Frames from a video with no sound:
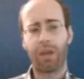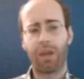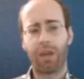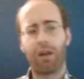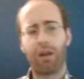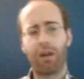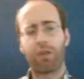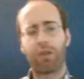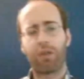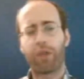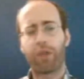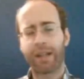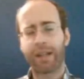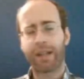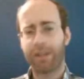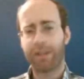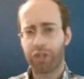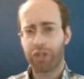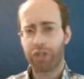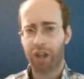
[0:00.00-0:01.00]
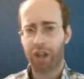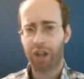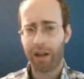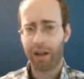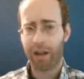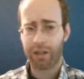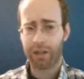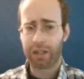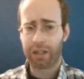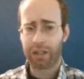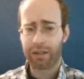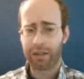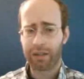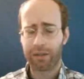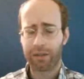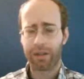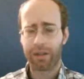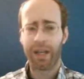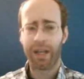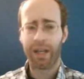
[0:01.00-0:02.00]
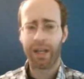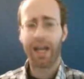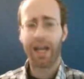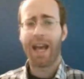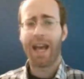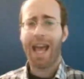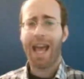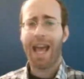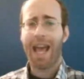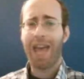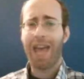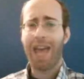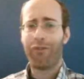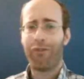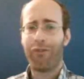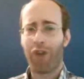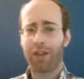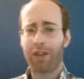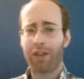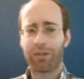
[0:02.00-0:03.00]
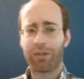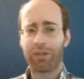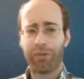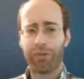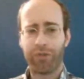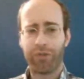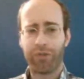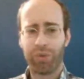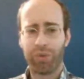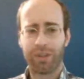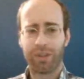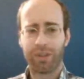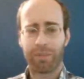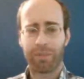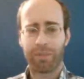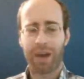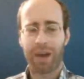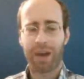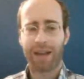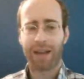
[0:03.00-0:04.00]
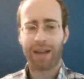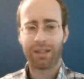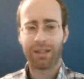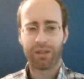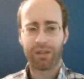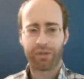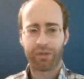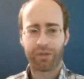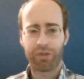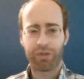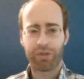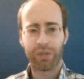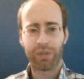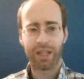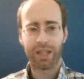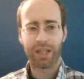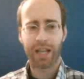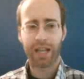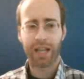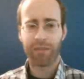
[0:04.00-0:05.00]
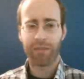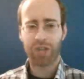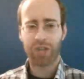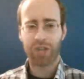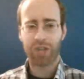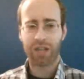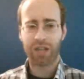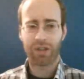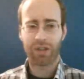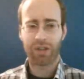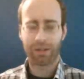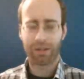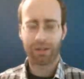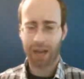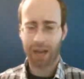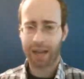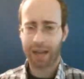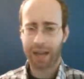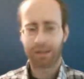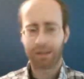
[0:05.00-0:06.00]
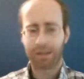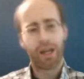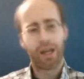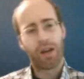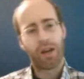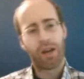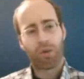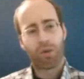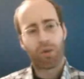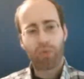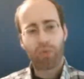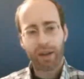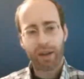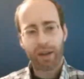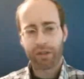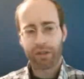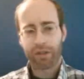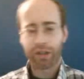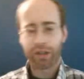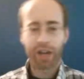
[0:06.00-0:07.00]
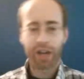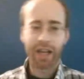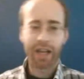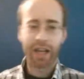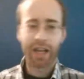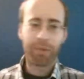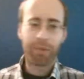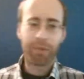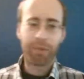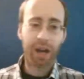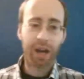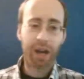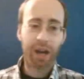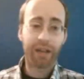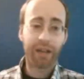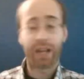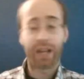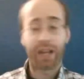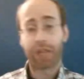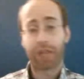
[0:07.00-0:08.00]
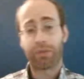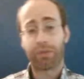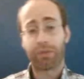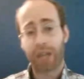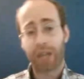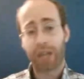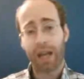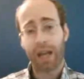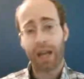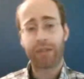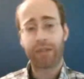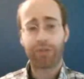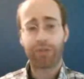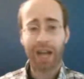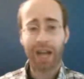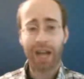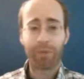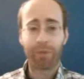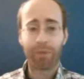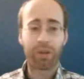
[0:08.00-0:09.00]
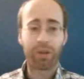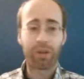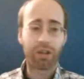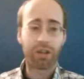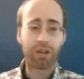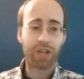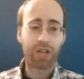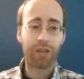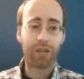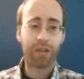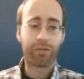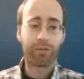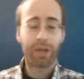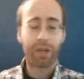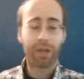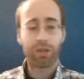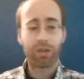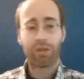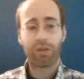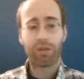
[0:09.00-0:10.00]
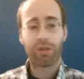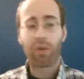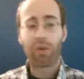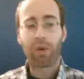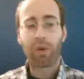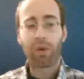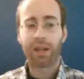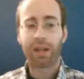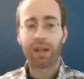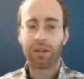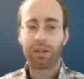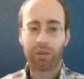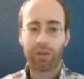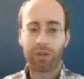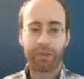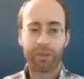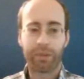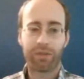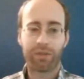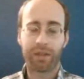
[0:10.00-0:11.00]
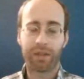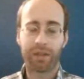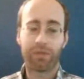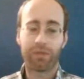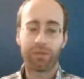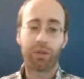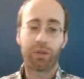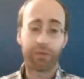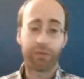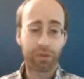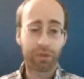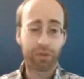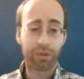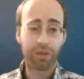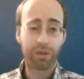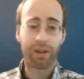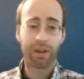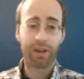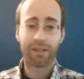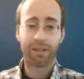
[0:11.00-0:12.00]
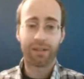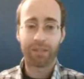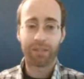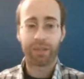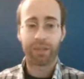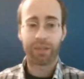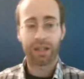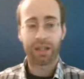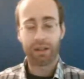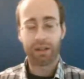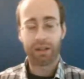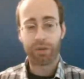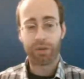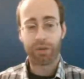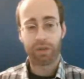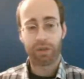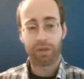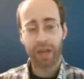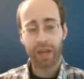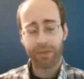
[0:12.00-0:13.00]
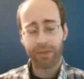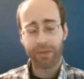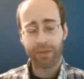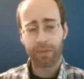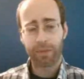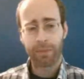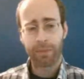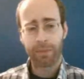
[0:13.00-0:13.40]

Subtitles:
According to geologists, a fossil fuel deposit of truly game-changing size, whether a giant pocket of natural gas trapped within a shale formation or an enormous reservoir of crude oil deep beneath the ocean waves,